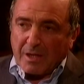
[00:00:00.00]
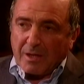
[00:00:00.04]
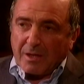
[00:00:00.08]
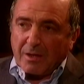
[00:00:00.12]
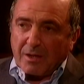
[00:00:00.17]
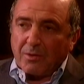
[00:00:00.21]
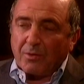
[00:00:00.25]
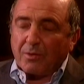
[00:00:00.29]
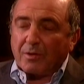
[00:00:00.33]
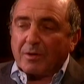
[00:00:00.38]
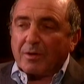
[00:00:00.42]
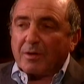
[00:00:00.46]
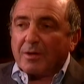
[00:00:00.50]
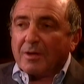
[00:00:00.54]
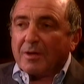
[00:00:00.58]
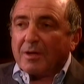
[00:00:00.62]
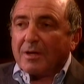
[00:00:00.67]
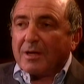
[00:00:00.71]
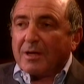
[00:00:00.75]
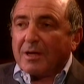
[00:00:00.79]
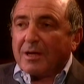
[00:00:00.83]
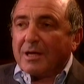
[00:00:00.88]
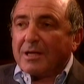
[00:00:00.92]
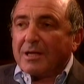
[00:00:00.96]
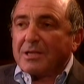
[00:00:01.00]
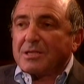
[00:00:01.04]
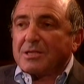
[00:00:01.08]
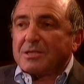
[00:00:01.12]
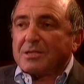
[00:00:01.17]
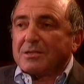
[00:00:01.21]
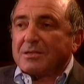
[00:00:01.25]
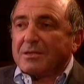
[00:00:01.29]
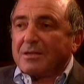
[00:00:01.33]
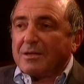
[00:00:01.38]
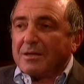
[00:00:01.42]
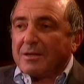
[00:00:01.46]
Look,
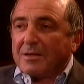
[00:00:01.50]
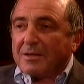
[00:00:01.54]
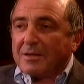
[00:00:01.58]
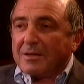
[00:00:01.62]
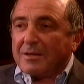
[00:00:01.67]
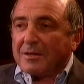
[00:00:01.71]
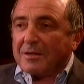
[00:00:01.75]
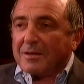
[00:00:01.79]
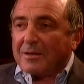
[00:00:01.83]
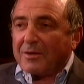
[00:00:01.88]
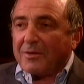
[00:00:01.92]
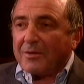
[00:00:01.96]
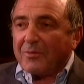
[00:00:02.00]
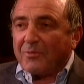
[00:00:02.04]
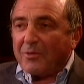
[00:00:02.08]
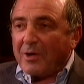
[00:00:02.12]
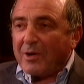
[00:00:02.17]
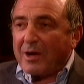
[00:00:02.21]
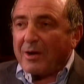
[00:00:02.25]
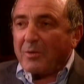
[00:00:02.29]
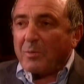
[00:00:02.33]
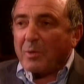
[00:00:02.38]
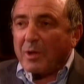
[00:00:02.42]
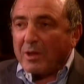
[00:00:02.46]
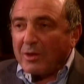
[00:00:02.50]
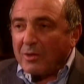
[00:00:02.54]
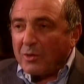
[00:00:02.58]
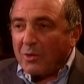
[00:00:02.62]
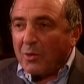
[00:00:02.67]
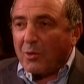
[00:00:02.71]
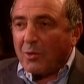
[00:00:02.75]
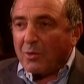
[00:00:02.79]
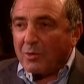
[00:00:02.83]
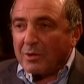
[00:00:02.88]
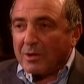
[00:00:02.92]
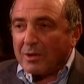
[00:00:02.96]
it's a uh, very well
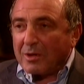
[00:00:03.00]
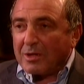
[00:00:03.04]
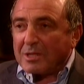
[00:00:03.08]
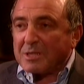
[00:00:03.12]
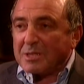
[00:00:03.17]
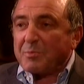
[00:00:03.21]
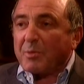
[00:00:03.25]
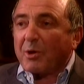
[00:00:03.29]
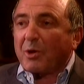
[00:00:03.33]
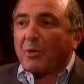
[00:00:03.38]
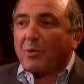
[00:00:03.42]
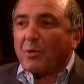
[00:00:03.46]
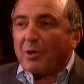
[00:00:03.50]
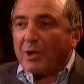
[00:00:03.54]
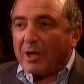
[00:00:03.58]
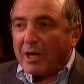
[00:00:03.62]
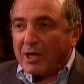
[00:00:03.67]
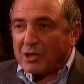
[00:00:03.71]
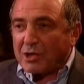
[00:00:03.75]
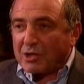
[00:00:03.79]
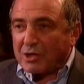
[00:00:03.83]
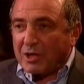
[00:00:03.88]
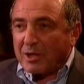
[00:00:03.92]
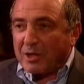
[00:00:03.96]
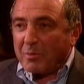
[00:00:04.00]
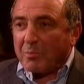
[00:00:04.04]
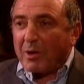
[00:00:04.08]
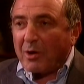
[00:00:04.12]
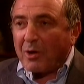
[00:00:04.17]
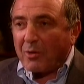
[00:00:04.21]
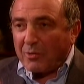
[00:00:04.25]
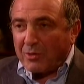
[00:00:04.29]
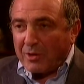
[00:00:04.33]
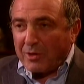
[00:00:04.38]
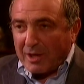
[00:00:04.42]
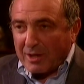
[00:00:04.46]
known speculation
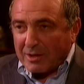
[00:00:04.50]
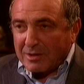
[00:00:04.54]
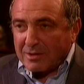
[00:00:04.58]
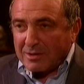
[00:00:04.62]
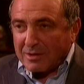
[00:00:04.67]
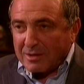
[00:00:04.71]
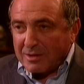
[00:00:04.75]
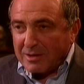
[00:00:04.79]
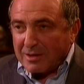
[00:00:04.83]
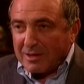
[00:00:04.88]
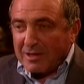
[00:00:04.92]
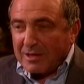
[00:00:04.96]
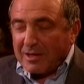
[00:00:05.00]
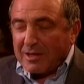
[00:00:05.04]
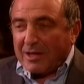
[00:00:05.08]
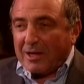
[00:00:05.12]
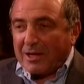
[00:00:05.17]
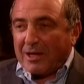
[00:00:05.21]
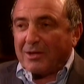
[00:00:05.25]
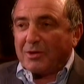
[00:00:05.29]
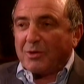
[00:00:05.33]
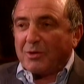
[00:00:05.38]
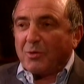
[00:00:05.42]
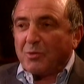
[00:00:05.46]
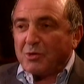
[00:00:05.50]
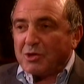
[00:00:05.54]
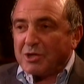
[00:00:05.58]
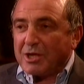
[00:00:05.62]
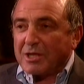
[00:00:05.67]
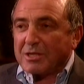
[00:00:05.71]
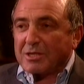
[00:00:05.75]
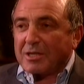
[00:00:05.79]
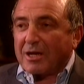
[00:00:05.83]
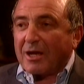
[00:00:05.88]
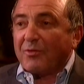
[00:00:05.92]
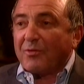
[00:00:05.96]
about that. And you
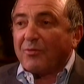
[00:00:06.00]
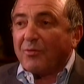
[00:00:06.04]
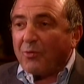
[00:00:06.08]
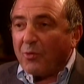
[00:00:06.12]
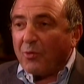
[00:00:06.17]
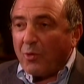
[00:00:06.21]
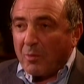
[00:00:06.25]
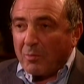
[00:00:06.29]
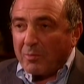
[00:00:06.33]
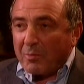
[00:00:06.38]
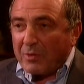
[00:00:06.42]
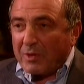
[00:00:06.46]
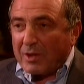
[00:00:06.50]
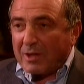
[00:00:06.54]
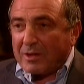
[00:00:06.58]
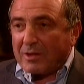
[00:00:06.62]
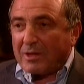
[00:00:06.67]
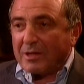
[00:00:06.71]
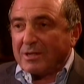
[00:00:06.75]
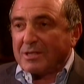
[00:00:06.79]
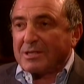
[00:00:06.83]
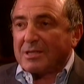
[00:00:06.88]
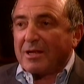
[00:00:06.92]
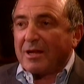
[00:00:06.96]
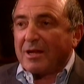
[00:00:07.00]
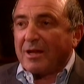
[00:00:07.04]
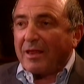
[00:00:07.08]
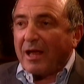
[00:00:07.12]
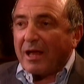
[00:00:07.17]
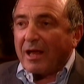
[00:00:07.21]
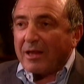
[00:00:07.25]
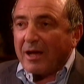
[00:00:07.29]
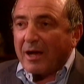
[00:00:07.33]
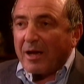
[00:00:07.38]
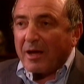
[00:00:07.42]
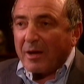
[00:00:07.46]
just confirm that there is
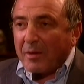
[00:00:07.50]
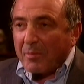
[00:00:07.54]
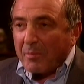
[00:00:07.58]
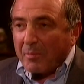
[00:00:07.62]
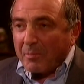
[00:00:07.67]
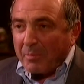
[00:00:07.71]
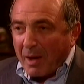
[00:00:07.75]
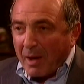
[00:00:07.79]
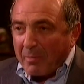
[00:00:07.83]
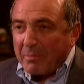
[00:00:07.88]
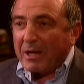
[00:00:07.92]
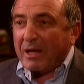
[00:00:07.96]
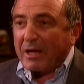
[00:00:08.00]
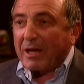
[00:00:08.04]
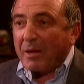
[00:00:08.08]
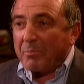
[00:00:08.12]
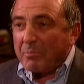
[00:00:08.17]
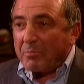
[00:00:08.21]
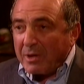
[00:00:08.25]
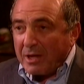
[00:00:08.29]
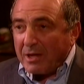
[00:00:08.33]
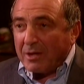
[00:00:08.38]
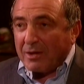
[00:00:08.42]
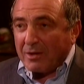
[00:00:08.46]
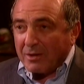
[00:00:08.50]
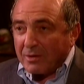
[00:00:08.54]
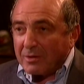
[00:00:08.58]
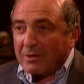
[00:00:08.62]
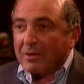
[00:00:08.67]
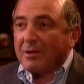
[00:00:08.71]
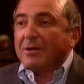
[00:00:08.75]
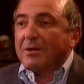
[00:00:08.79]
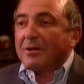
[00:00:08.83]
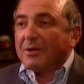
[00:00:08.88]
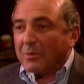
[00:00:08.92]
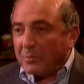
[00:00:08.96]
another public opinion
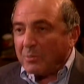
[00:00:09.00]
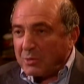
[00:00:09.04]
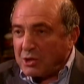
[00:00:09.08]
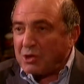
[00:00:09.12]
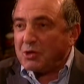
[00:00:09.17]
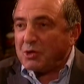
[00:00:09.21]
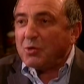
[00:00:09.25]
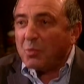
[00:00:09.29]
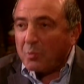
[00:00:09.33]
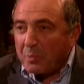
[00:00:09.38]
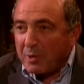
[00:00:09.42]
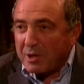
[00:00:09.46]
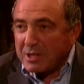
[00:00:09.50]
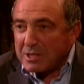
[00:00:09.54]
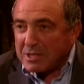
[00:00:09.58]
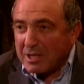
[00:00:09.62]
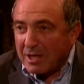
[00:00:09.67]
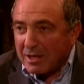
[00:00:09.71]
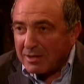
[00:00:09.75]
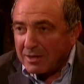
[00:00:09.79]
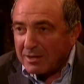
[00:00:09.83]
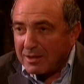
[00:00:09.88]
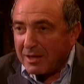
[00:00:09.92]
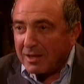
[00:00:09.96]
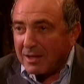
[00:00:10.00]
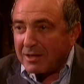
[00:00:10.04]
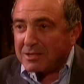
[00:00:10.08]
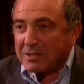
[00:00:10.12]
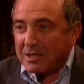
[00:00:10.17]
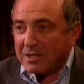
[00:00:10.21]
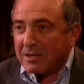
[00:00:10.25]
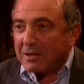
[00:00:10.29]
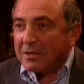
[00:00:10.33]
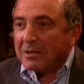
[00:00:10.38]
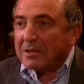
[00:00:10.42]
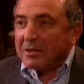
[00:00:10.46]
which you present as
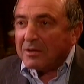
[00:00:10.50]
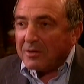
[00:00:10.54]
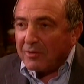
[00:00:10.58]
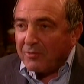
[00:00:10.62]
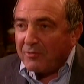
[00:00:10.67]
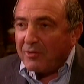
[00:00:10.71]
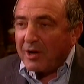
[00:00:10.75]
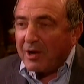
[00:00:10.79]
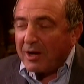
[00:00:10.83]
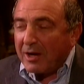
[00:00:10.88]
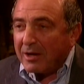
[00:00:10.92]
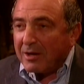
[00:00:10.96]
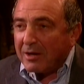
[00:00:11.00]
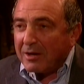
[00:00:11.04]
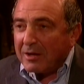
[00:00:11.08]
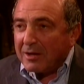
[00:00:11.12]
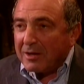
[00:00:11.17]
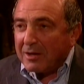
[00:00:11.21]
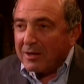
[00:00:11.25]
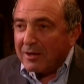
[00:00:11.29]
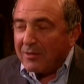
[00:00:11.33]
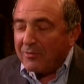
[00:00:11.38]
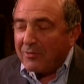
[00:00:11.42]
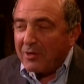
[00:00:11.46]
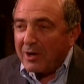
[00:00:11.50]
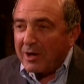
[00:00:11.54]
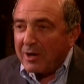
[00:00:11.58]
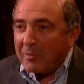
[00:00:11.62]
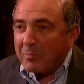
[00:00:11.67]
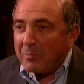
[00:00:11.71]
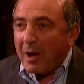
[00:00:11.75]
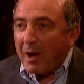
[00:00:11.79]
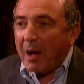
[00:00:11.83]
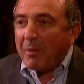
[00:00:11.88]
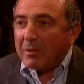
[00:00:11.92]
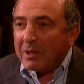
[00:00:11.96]
a very, very
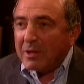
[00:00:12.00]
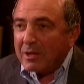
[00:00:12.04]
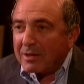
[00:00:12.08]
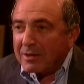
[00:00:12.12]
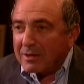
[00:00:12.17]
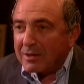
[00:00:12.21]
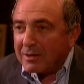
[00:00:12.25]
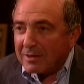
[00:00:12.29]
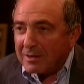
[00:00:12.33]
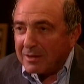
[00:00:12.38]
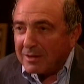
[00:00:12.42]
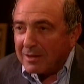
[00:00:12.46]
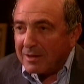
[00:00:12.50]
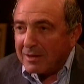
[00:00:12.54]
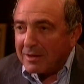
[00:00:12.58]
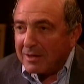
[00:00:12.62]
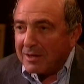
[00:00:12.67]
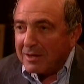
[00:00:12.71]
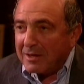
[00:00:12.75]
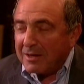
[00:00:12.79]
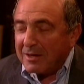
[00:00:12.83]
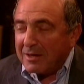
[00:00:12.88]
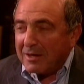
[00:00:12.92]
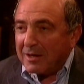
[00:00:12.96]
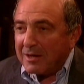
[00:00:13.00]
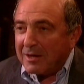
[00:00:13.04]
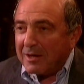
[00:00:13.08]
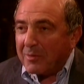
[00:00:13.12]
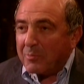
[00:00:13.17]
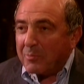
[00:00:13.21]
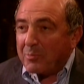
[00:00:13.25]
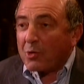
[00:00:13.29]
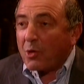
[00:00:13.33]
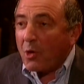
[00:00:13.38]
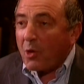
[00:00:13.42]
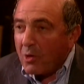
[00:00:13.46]
public uh, uh,
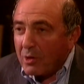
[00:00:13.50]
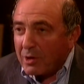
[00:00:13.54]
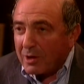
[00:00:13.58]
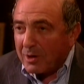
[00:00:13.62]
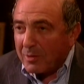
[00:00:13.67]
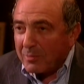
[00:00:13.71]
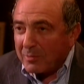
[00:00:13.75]
program,